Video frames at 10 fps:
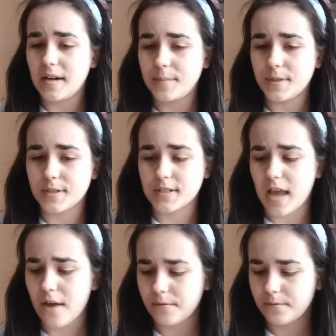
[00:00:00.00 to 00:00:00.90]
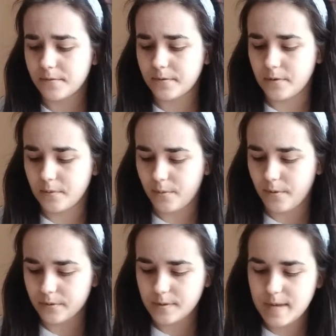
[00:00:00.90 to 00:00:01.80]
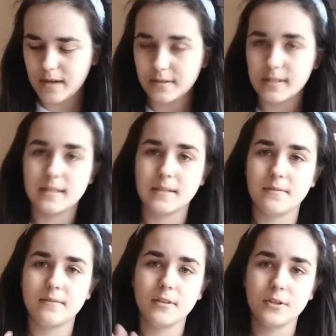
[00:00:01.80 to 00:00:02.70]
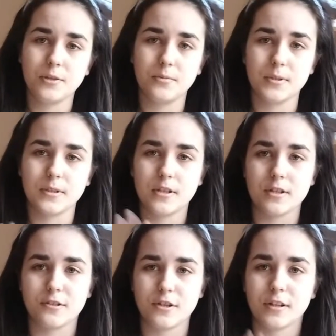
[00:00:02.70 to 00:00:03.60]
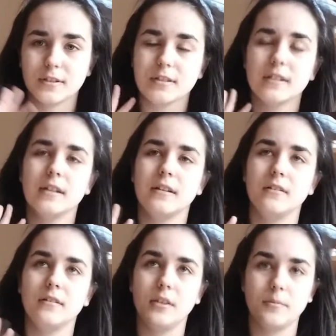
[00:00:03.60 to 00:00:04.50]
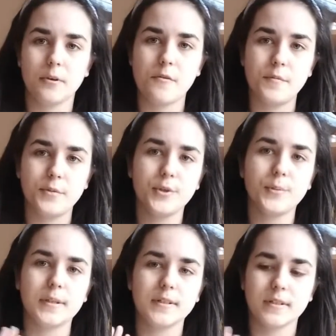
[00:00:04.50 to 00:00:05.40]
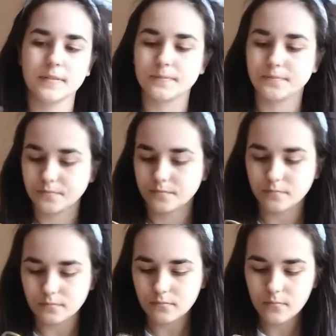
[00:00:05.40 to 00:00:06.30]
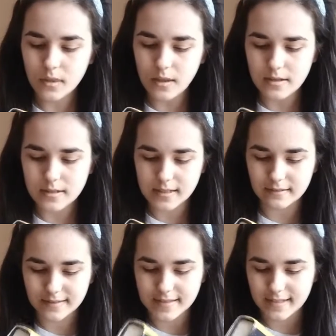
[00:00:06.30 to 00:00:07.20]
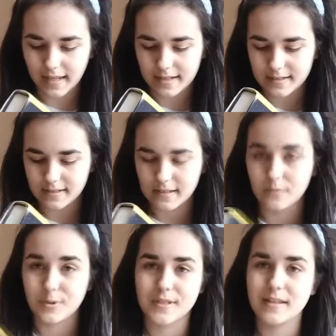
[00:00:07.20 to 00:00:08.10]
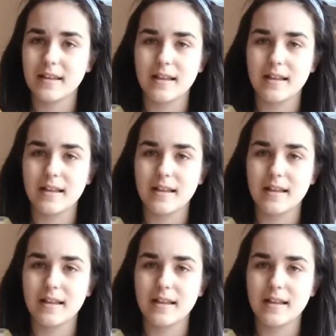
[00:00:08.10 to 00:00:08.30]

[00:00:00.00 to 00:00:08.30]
because I've wrote about this issue with dust jacket in my review, but I still said that it was